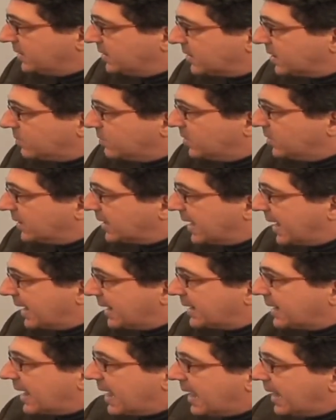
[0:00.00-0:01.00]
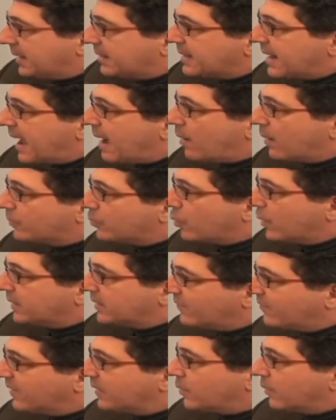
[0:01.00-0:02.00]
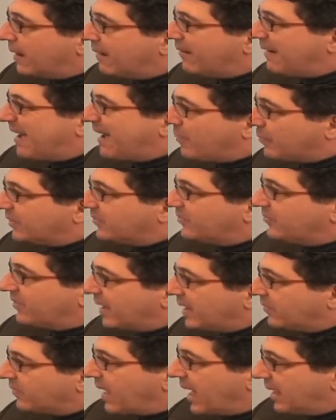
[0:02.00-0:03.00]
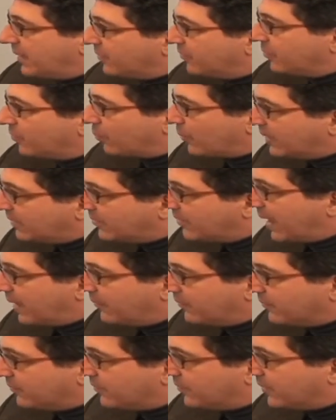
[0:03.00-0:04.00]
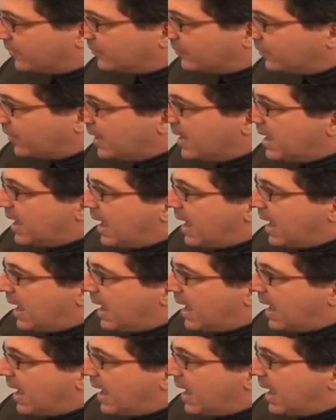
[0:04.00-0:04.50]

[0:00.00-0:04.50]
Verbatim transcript: I need to communicate, and now I'm going to figure out how to say that in three sentences.